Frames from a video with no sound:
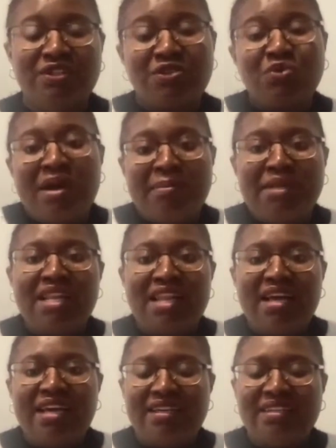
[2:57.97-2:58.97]
to
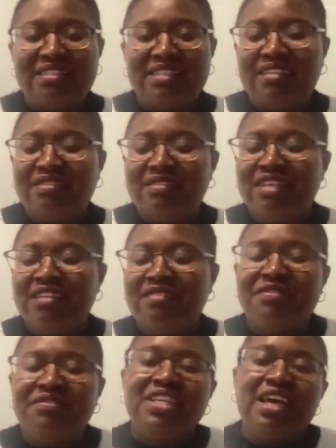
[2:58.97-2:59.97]
apply it
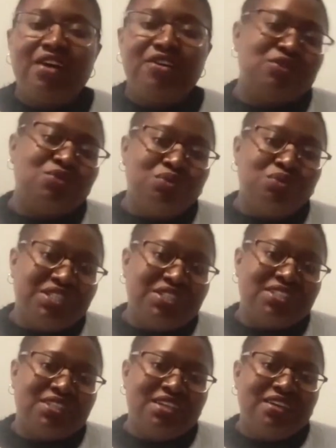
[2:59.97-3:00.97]
and figure out
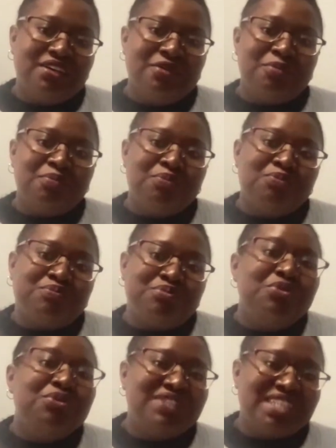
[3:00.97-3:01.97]
which proof